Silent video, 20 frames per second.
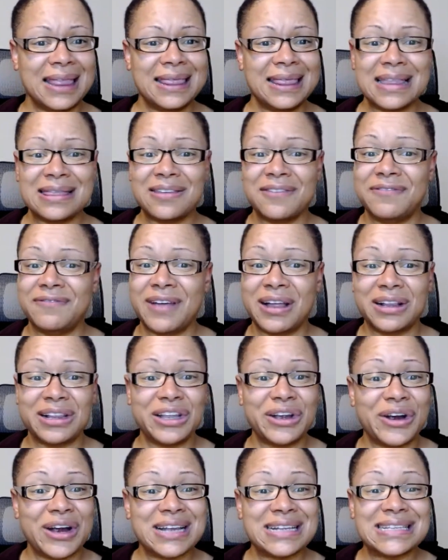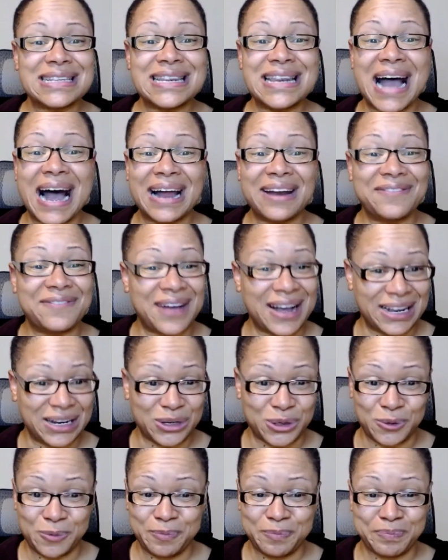that the failure is not
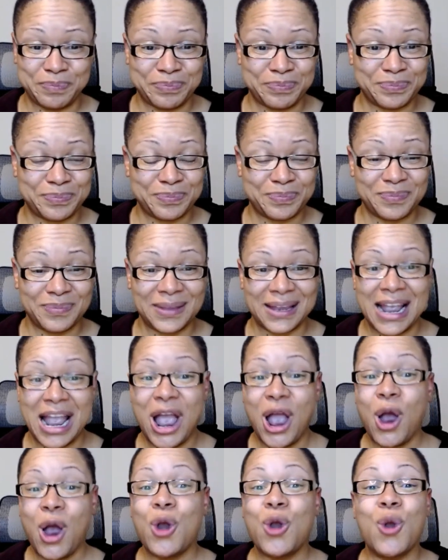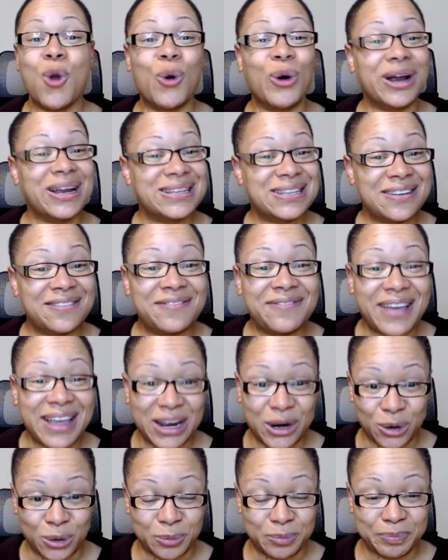final nor is it
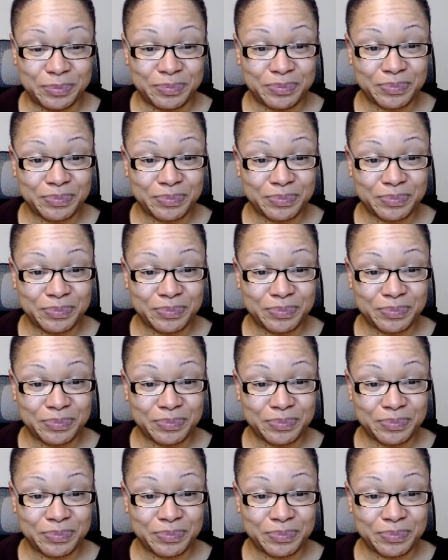fatal.